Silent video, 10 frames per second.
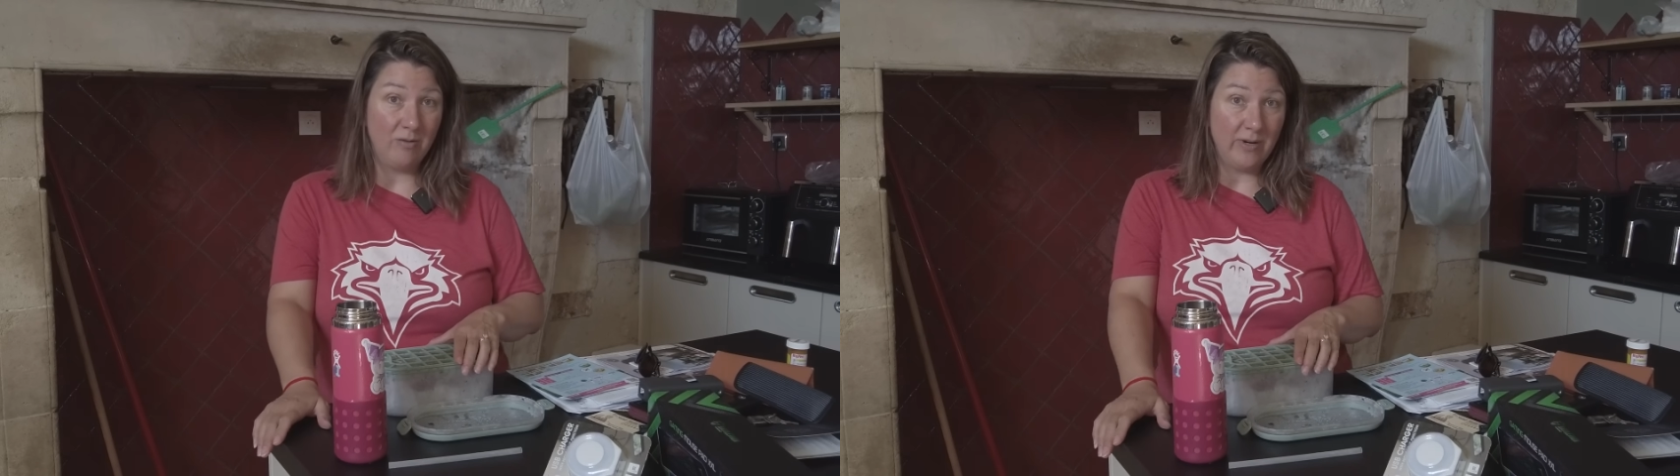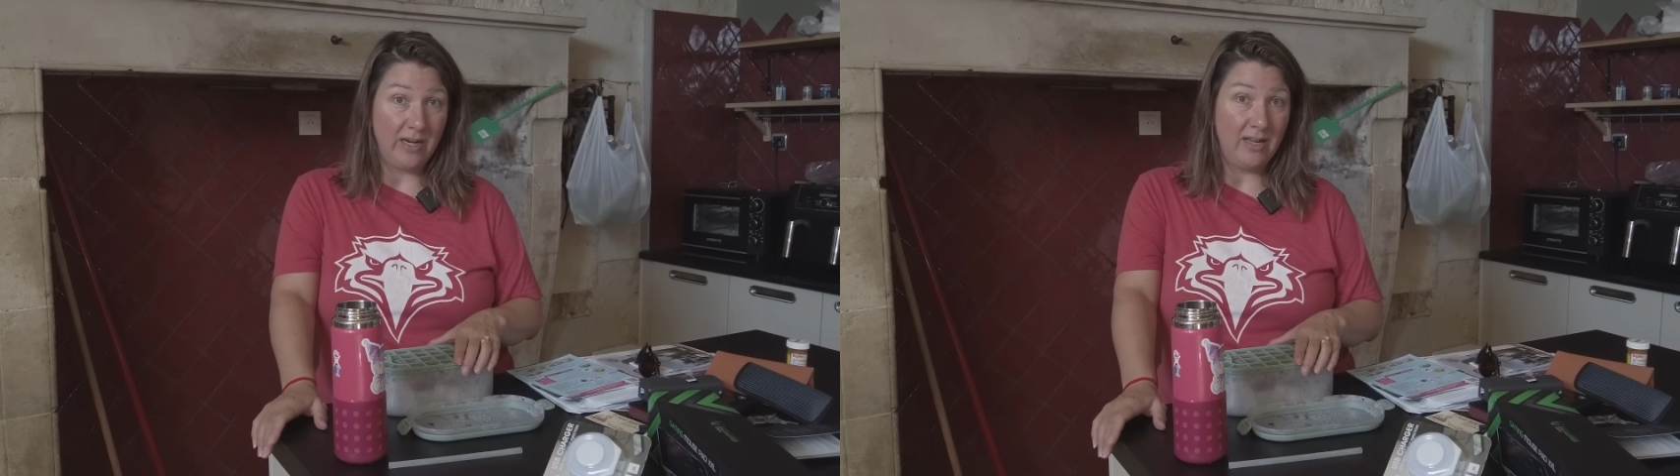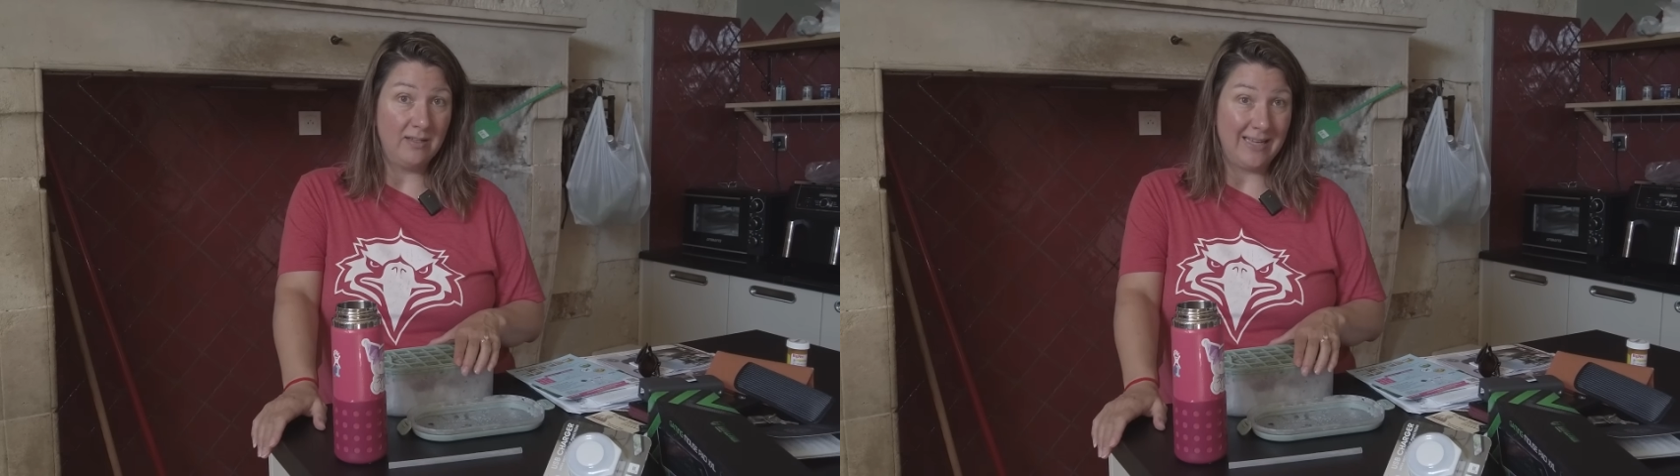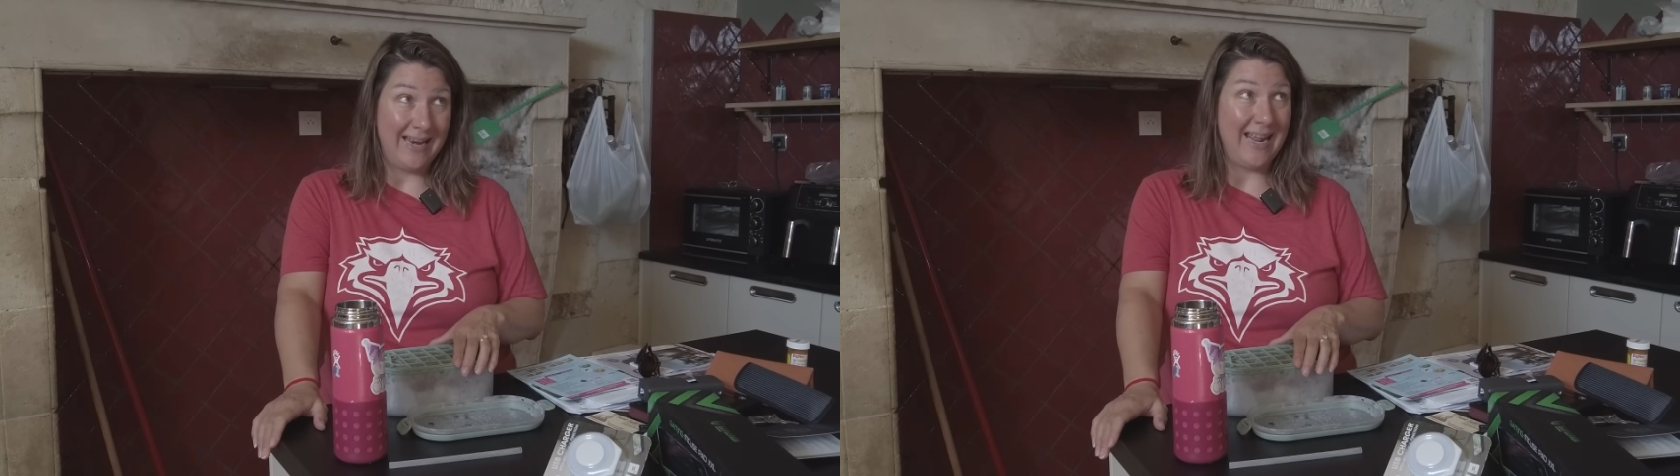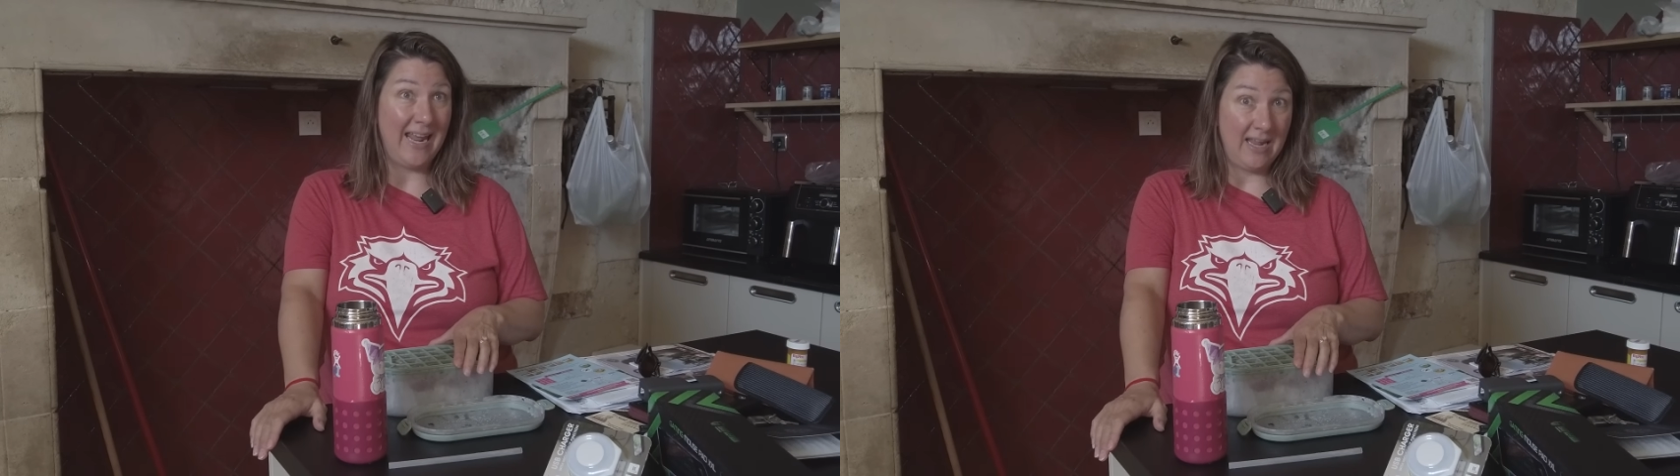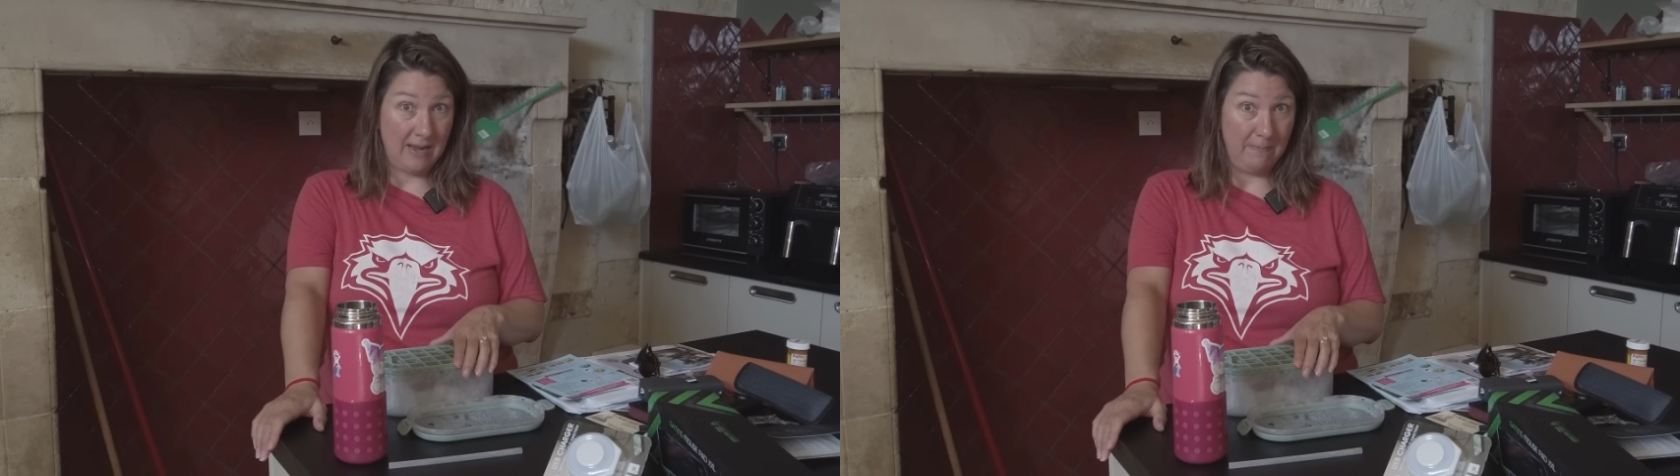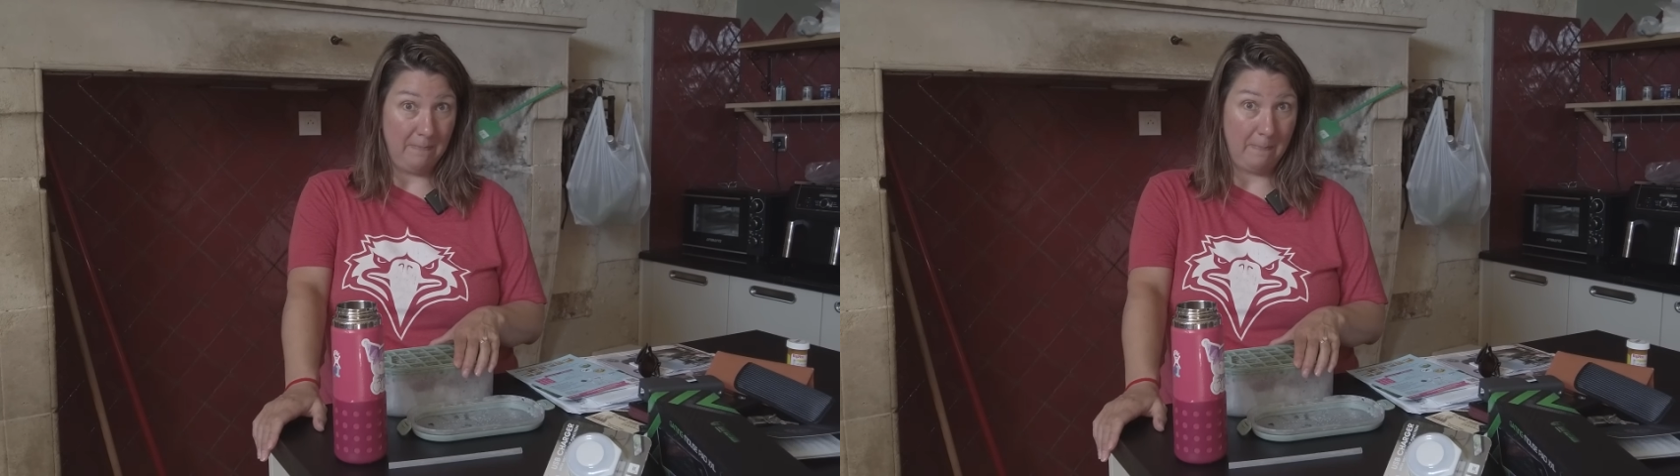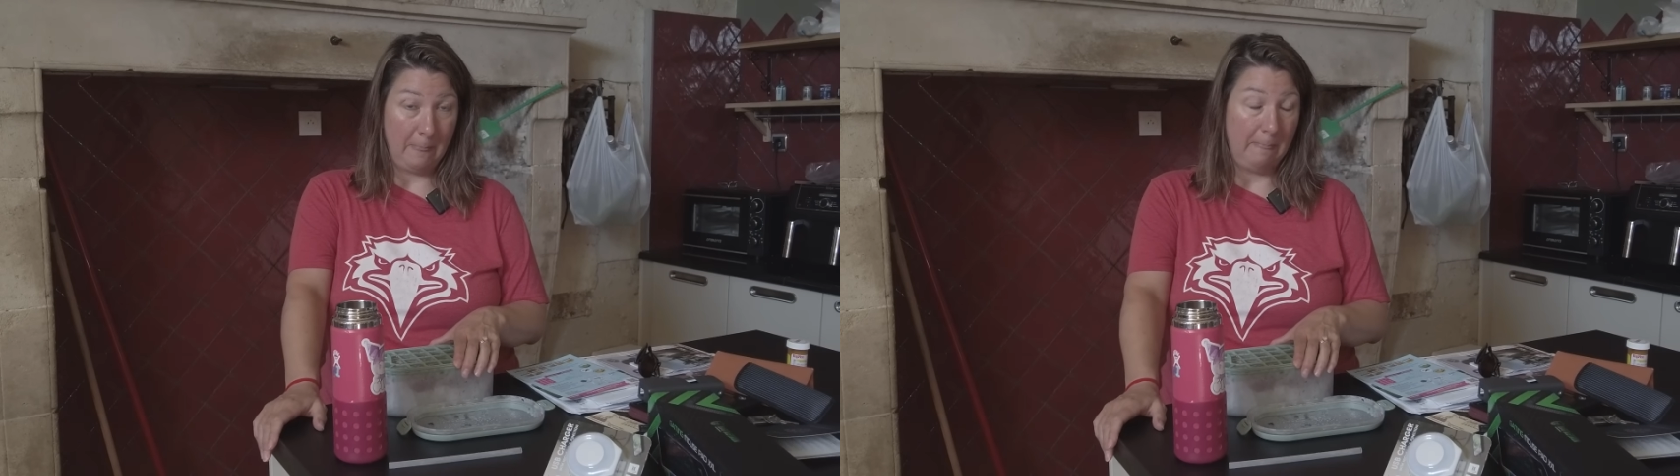already, 10 a.m.